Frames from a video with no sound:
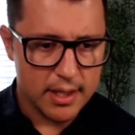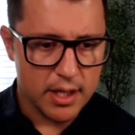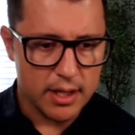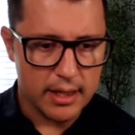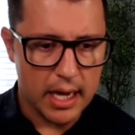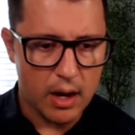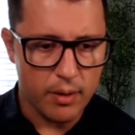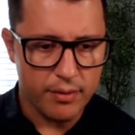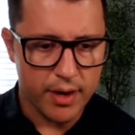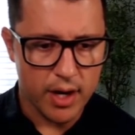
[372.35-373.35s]
Now,
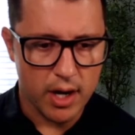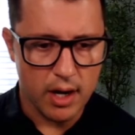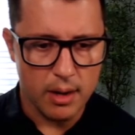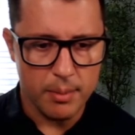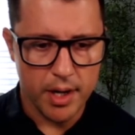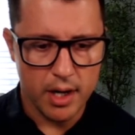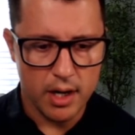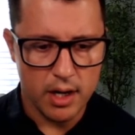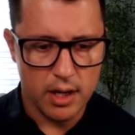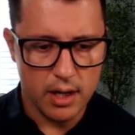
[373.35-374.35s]
if I come
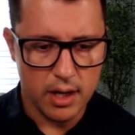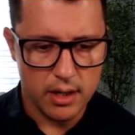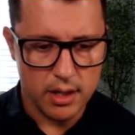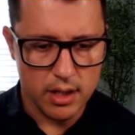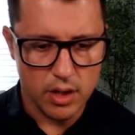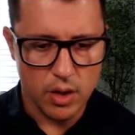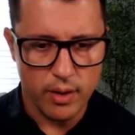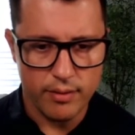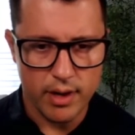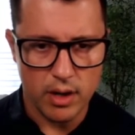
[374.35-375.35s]
here and then go
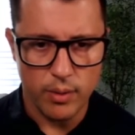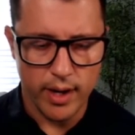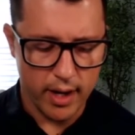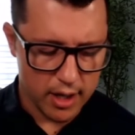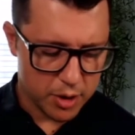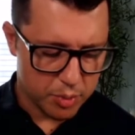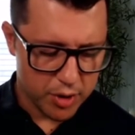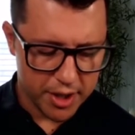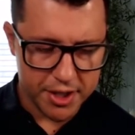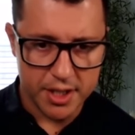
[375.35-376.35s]
evaluate
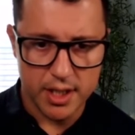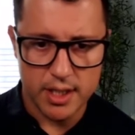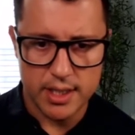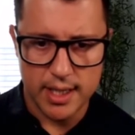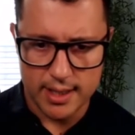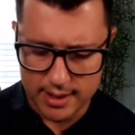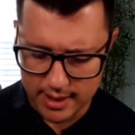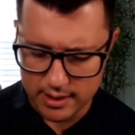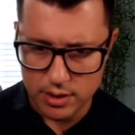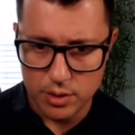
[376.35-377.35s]
expression,
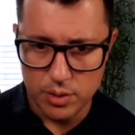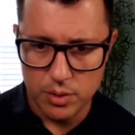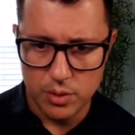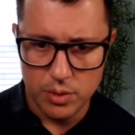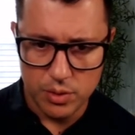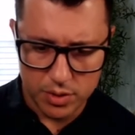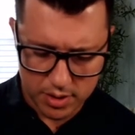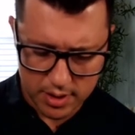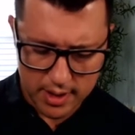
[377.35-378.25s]
DSS tools,